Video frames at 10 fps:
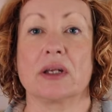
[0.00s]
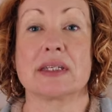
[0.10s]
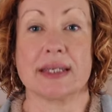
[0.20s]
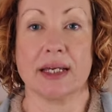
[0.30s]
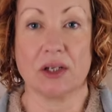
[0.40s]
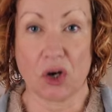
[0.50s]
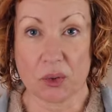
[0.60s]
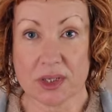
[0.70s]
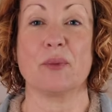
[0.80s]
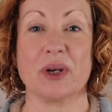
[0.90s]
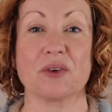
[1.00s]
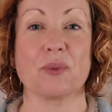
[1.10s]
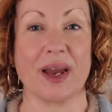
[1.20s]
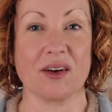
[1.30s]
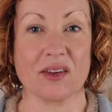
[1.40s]
you to take notes. I want you to
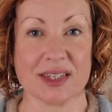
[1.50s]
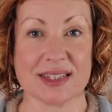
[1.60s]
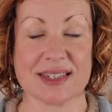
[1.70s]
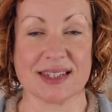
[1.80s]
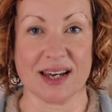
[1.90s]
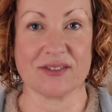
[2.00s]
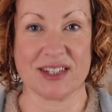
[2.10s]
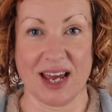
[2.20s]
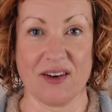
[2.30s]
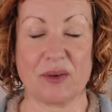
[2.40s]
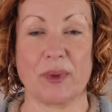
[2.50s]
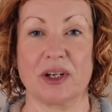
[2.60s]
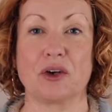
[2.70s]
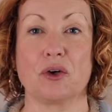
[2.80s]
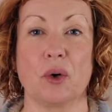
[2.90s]
write all this stuff down. I want
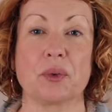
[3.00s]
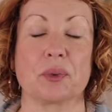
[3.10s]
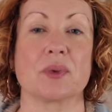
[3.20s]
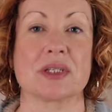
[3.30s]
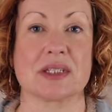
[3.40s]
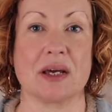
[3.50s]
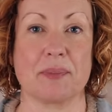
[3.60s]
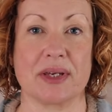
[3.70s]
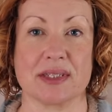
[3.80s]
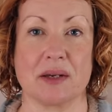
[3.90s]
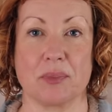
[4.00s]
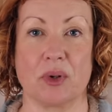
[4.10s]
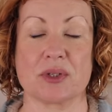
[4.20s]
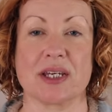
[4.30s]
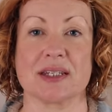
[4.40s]
you to go through this step-by-step
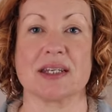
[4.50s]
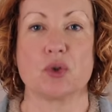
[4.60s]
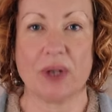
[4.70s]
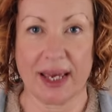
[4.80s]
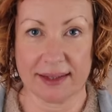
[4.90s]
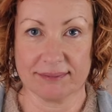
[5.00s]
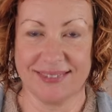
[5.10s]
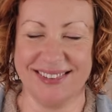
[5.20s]
process today.